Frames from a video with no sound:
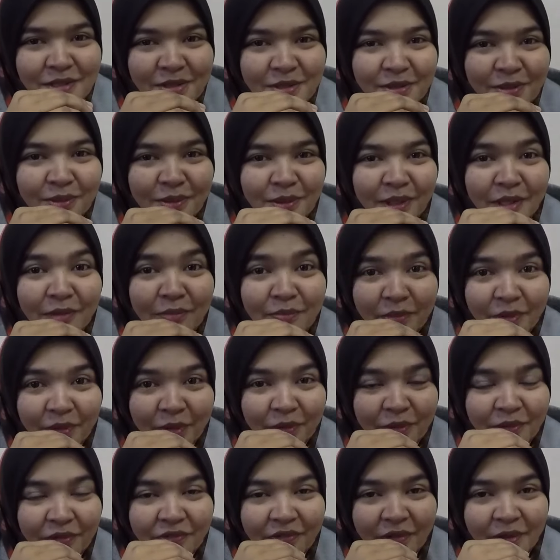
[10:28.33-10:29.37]
to
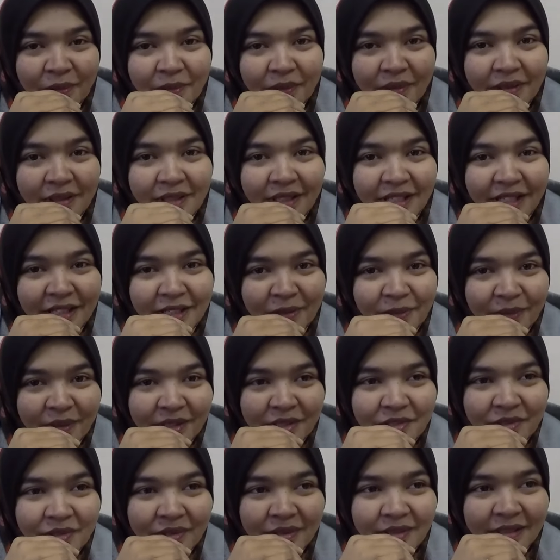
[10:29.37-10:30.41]
improve our
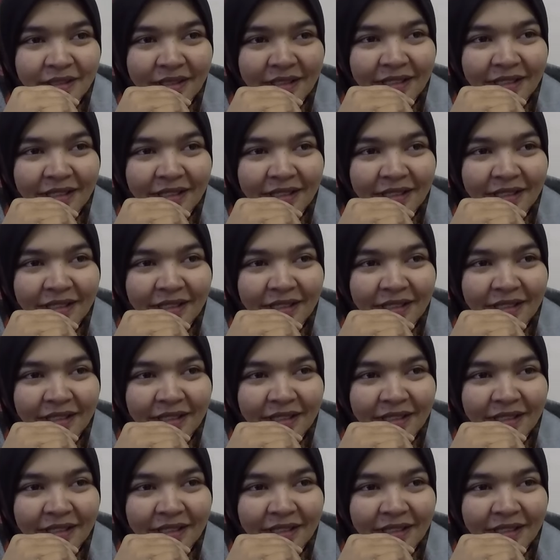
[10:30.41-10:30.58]
language.